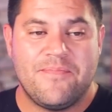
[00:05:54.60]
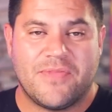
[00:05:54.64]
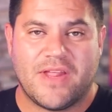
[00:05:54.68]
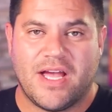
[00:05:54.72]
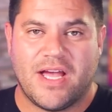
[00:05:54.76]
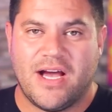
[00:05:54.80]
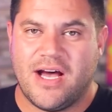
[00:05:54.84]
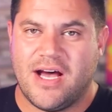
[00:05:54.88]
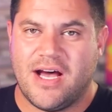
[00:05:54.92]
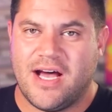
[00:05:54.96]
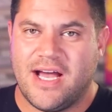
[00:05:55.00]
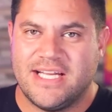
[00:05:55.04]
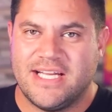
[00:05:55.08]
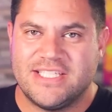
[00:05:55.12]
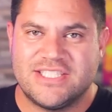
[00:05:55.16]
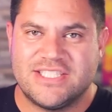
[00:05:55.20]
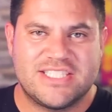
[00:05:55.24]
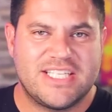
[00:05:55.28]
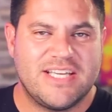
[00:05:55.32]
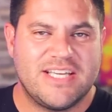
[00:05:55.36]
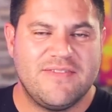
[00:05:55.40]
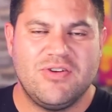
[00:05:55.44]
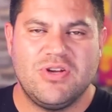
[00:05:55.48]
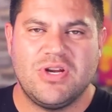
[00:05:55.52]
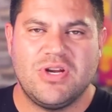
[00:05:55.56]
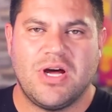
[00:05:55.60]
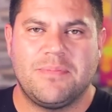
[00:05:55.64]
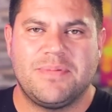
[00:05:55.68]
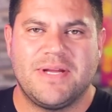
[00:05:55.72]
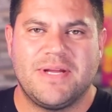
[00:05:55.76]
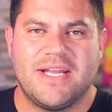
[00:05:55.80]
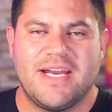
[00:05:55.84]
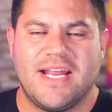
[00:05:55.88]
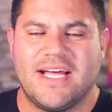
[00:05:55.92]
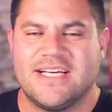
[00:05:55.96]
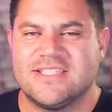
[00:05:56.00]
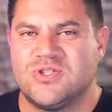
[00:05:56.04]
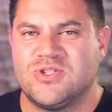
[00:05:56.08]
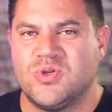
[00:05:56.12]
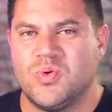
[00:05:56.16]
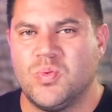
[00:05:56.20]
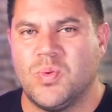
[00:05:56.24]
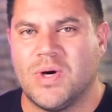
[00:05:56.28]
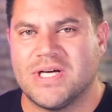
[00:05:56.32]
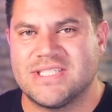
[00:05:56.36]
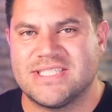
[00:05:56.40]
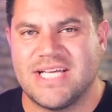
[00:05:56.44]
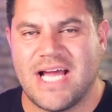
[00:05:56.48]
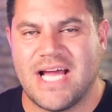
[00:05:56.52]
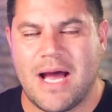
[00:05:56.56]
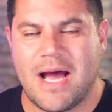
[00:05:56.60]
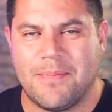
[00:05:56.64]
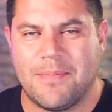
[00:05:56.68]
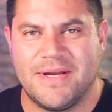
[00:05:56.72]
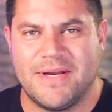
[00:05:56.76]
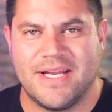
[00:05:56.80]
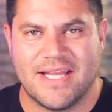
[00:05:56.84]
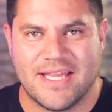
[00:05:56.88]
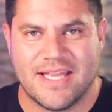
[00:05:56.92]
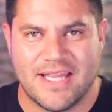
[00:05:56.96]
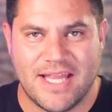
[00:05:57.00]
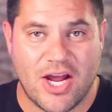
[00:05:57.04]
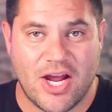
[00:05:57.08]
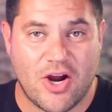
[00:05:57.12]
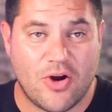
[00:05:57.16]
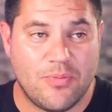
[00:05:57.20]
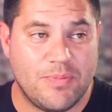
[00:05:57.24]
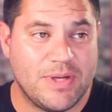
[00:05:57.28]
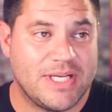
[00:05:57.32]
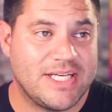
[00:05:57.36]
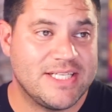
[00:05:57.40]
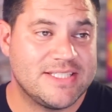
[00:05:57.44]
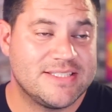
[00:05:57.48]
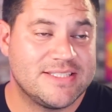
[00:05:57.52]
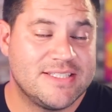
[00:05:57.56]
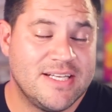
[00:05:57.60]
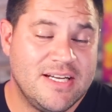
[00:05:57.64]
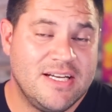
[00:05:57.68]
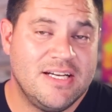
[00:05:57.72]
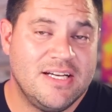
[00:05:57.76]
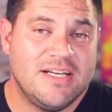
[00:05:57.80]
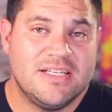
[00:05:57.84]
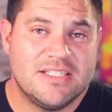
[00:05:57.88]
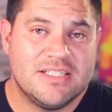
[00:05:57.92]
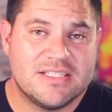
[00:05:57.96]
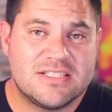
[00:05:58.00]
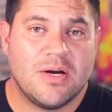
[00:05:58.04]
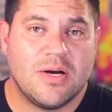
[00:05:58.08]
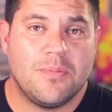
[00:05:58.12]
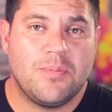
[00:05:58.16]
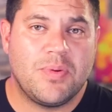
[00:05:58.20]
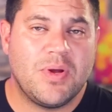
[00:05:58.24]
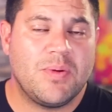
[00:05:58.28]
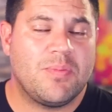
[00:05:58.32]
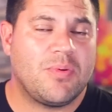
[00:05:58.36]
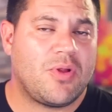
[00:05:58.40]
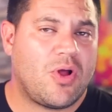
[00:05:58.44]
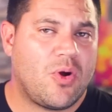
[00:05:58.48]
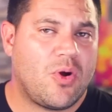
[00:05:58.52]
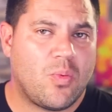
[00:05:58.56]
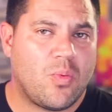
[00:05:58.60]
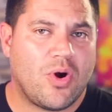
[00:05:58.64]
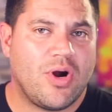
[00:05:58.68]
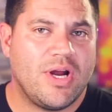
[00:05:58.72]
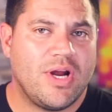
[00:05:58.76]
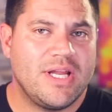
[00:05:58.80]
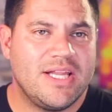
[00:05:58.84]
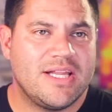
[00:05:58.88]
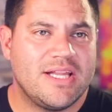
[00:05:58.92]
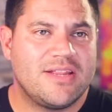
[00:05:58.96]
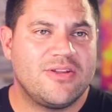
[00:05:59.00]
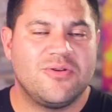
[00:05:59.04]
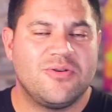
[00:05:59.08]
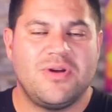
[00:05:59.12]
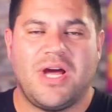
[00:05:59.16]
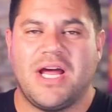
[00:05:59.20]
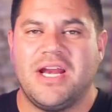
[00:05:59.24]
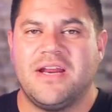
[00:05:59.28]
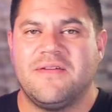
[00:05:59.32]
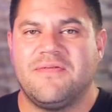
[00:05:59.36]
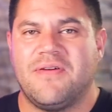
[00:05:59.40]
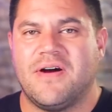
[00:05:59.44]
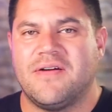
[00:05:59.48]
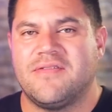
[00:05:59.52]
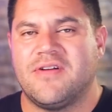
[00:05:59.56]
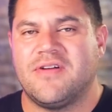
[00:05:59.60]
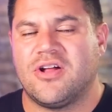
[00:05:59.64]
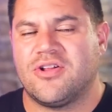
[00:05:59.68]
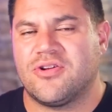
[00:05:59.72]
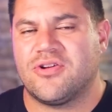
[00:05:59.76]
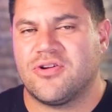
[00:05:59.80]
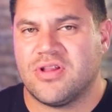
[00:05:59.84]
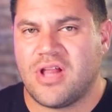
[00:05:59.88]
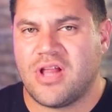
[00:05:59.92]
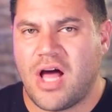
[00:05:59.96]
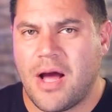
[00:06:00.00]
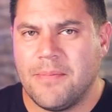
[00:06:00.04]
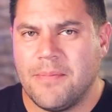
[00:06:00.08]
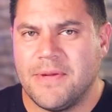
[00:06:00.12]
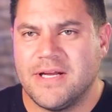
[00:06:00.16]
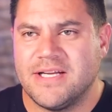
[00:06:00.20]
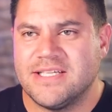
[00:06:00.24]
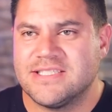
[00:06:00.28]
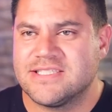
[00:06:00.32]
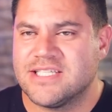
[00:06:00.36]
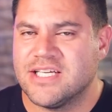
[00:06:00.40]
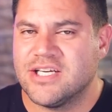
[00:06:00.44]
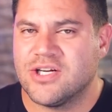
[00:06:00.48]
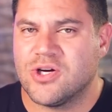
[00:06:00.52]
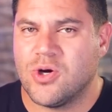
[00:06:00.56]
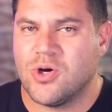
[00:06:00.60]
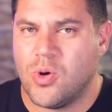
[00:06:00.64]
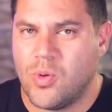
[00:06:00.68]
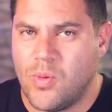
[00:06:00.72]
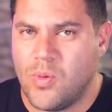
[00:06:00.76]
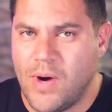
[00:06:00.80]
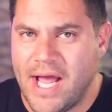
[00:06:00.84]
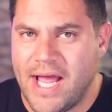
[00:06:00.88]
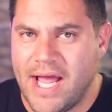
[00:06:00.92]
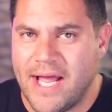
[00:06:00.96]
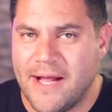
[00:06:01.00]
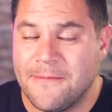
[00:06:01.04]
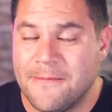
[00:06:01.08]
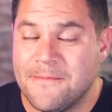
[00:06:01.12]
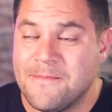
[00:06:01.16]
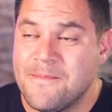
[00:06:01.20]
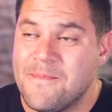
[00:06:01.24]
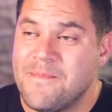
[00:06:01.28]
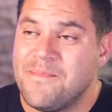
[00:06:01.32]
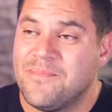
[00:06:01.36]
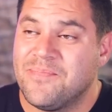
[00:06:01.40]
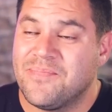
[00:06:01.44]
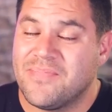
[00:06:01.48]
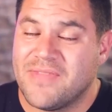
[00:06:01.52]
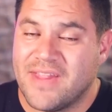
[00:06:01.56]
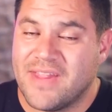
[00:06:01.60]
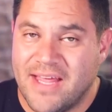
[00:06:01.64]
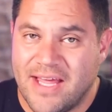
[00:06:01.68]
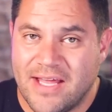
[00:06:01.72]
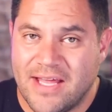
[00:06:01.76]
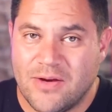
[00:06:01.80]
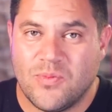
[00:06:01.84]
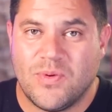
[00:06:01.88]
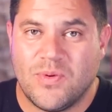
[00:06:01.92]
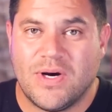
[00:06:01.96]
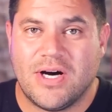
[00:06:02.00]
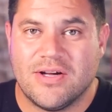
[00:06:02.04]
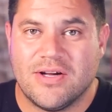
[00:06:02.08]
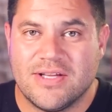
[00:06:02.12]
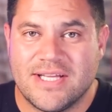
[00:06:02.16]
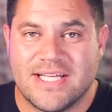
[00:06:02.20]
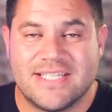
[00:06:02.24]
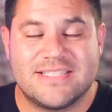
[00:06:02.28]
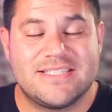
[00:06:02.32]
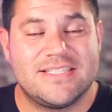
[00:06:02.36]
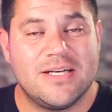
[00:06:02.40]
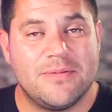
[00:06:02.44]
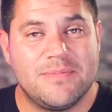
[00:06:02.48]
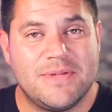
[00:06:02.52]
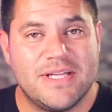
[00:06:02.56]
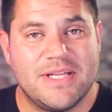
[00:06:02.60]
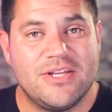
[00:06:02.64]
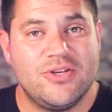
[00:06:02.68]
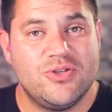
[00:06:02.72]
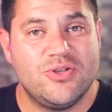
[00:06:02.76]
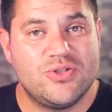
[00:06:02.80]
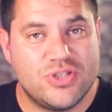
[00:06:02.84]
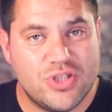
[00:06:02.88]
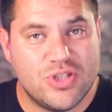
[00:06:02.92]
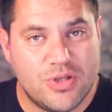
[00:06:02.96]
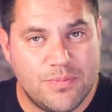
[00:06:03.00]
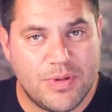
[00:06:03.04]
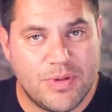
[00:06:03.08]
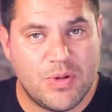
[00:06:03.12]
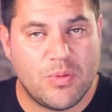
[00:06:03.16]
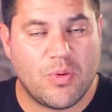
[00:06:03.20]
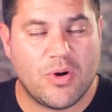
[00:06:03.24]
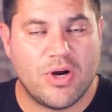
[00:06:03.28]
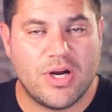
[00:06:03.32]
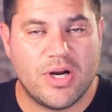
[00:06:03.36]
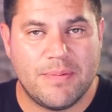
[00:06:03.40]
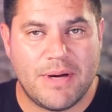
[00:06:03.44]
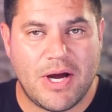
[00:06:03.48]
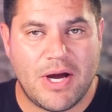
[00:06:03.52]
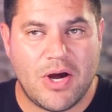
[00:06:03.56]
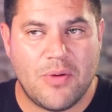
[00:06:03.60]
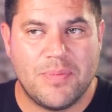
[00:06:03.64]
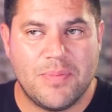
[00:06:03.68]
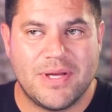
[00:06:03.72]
and just give you an update as to what's happening there, because some people are worried that their $95 allotment is gonna go away. And well, that's something you should be worried about,